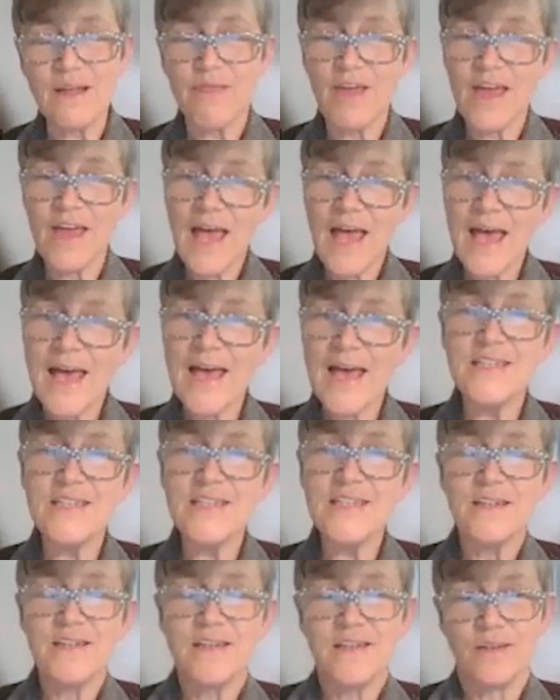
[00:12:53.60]
the head,
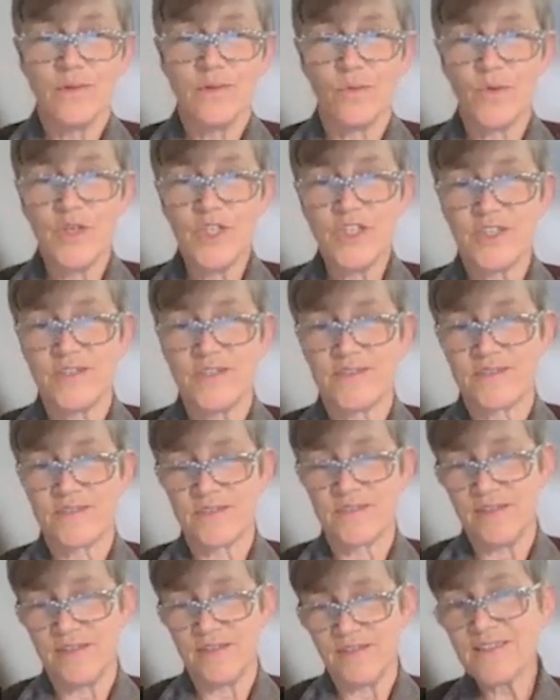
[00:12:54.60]
which is
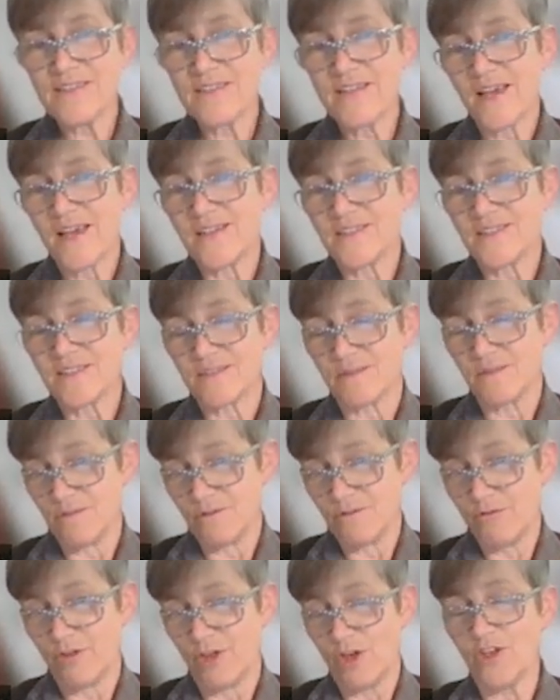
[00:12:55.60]
in this case
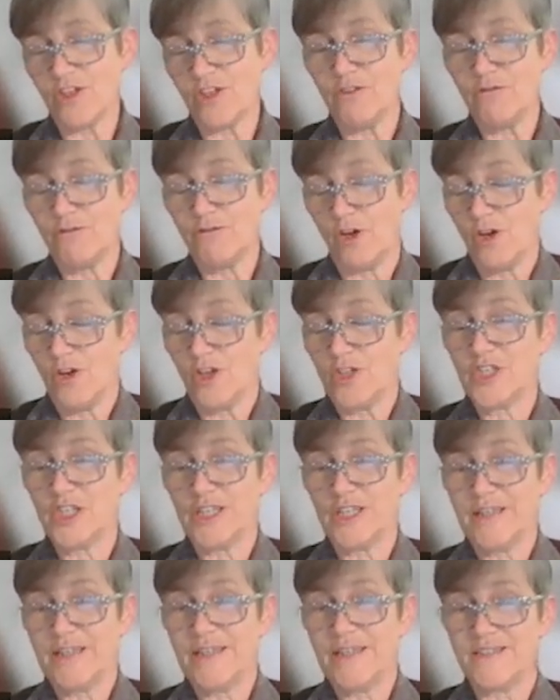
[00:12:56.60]
phonolo
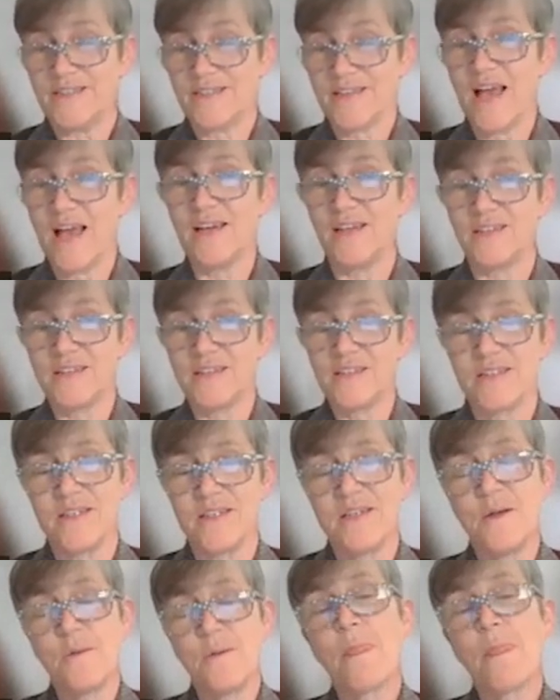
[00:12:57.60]
phonologically silent,
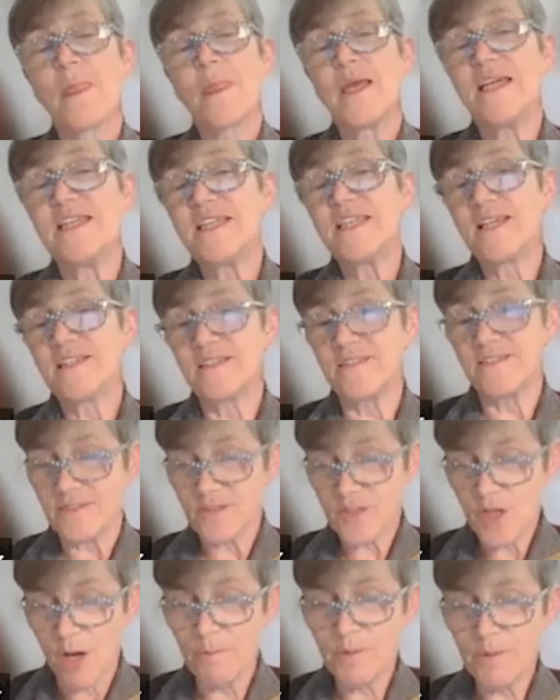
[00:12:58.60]
it takes as its
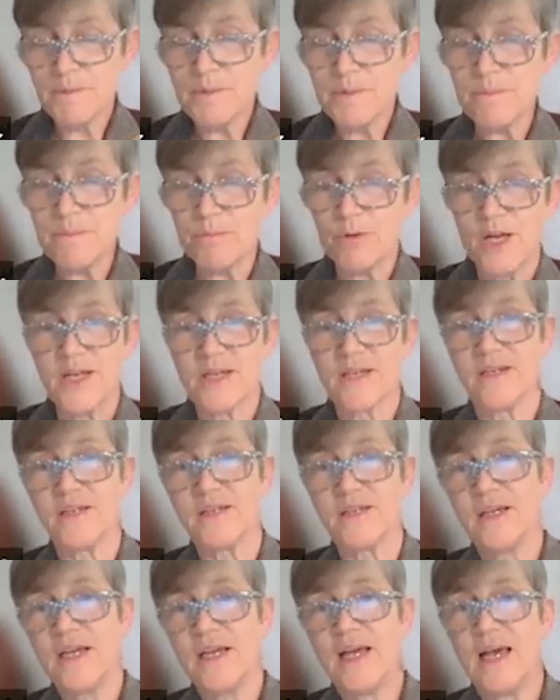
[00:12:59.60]
complement the
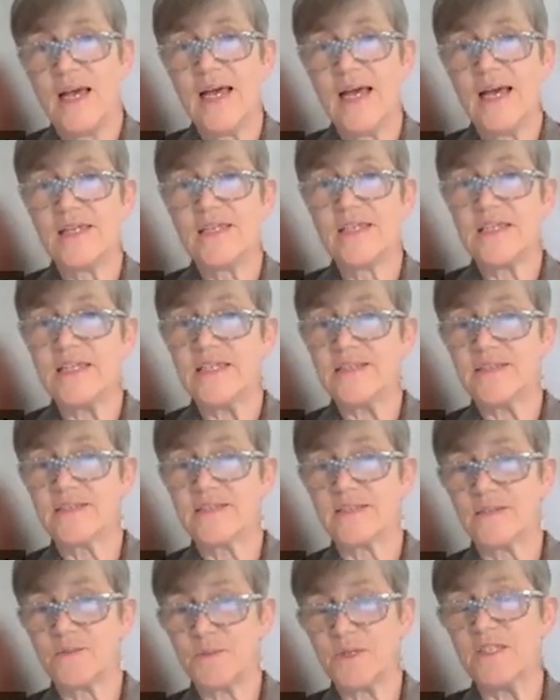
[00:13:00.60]
predicate and
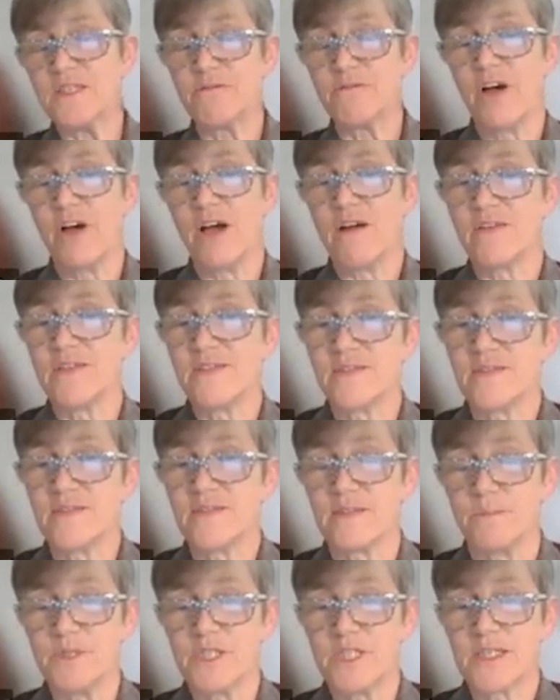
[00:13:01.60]
its specifier is the
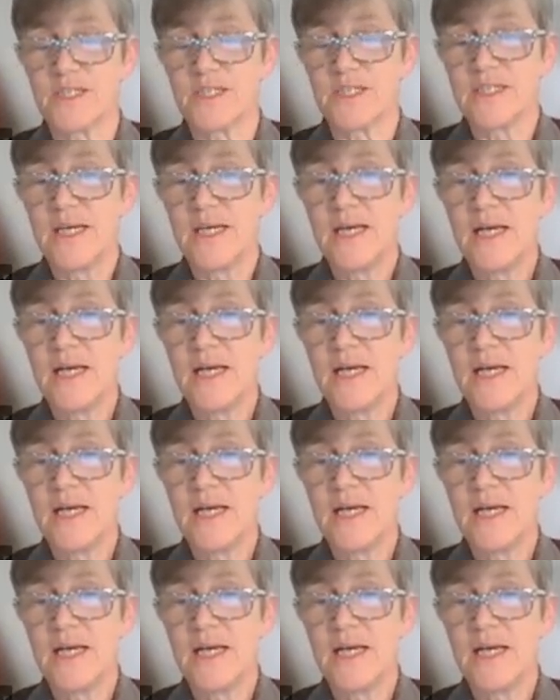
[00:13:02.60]
subject.